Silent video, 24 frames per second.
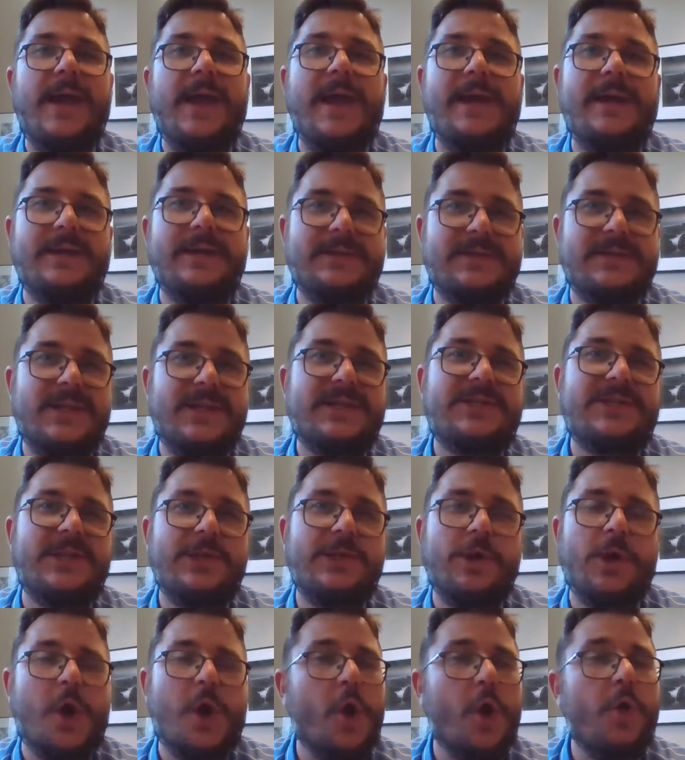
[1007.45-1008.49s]
and exist
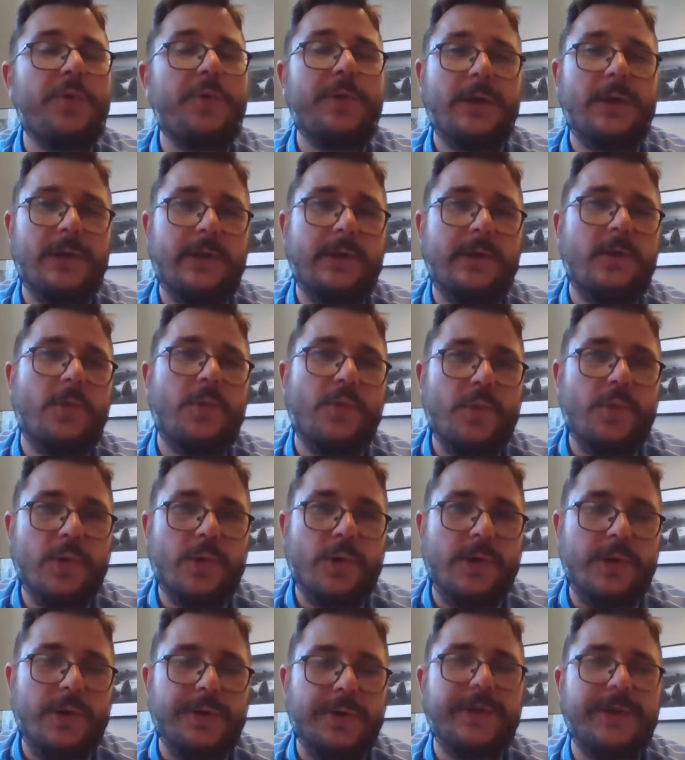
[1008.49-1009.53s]
in your own little
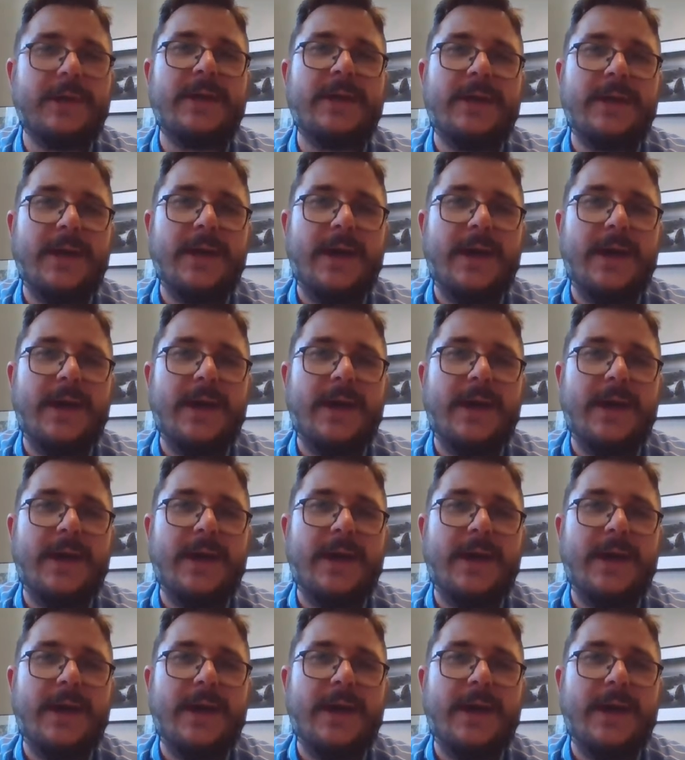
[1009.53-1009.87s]
world,